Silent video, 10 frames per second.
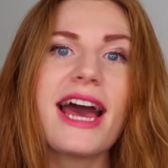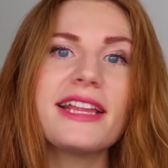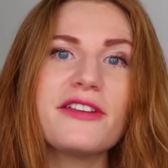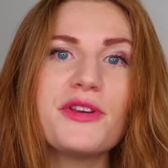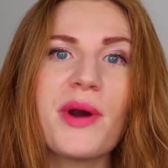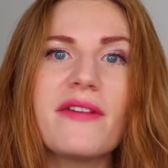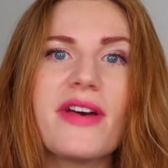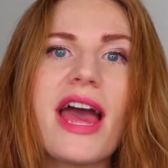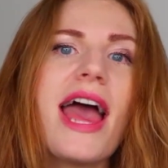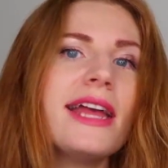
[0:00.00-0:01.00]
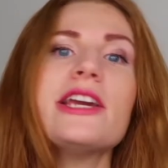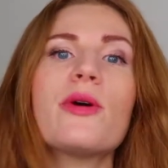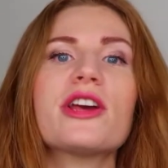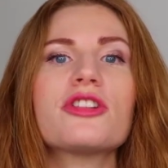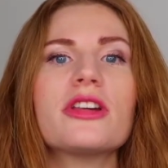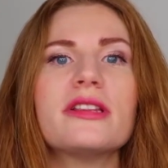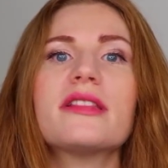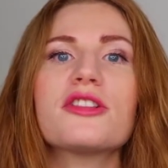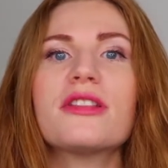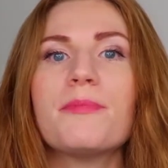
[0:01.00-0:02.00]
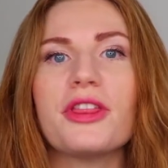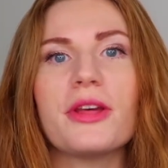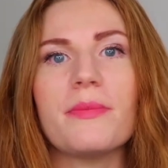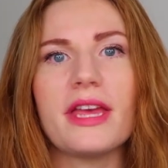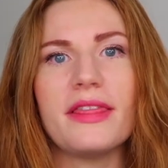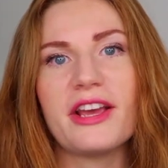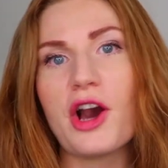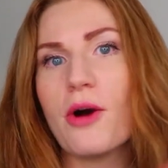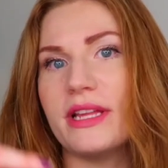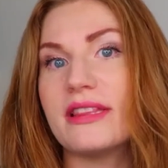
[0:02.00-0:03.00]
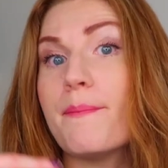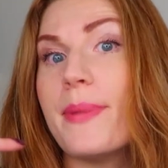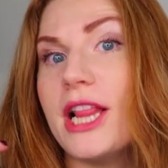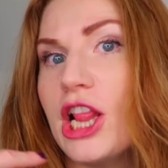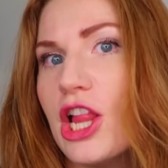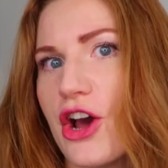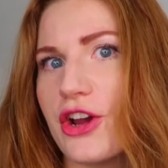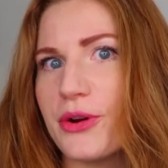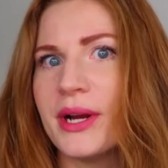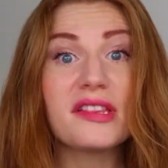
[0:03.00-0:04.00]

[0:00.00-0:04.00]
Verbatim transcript: And if you have any questions, just put them in the comments below.